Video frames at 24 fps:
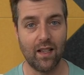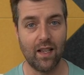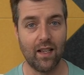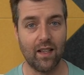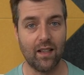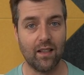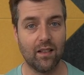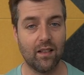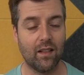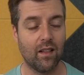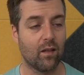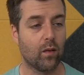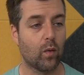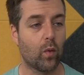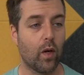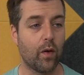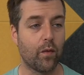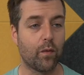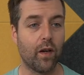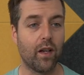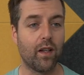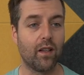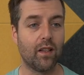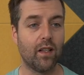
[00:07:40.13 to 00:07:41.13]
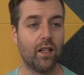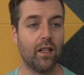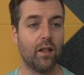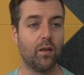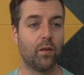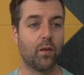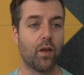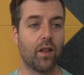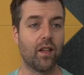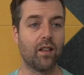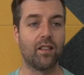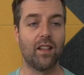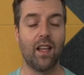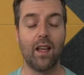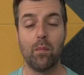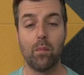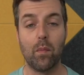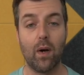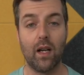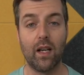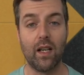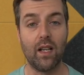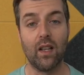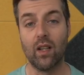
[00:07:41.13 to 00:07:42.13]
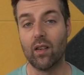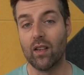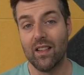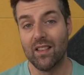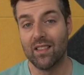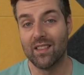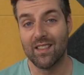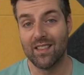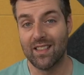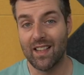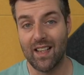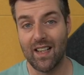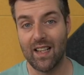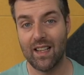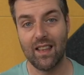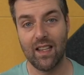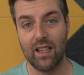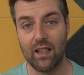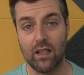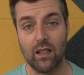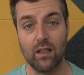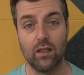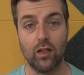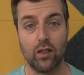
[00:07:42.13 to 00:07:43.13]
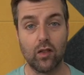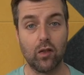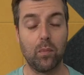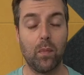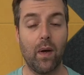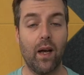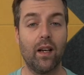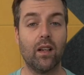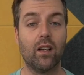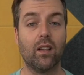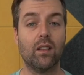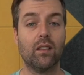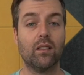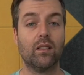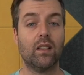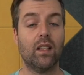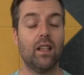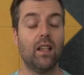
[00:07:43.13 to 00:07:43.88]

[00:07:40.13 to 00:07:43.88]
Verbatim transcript: and quite frankly, for the same money, there isn't anything that looks better.